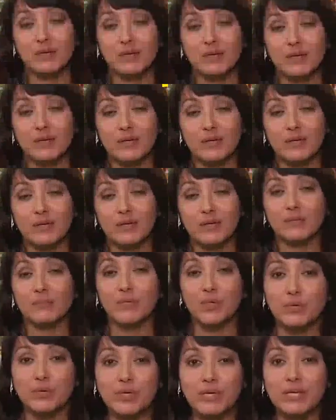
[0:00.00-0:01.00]
I can...
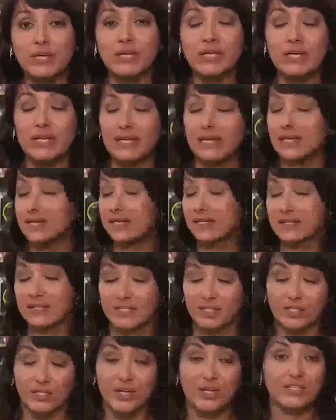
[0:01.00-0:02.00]
community
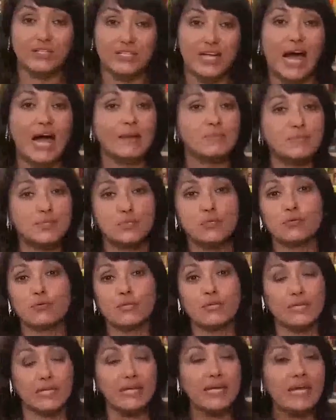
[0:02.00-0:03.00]
is just
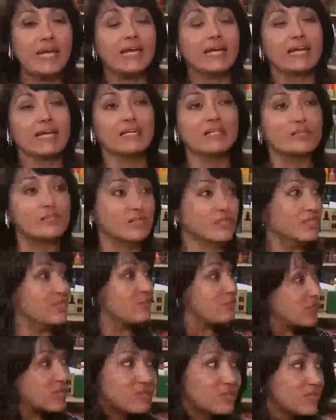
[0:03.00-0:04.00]
absolutely in
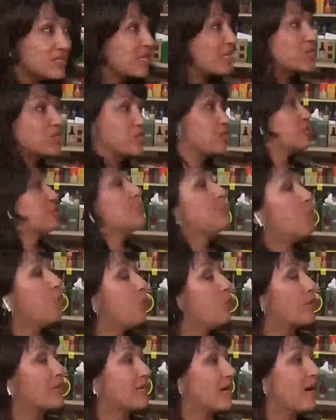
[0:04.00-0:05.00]
such
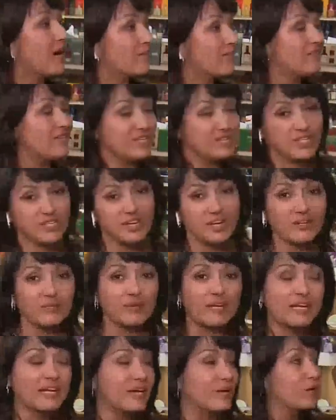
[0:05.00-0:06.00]
support of this
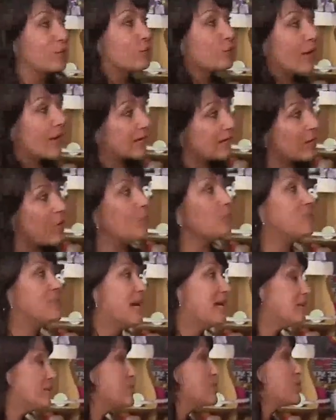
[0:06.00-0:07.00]
gentleman here. Craig Cope,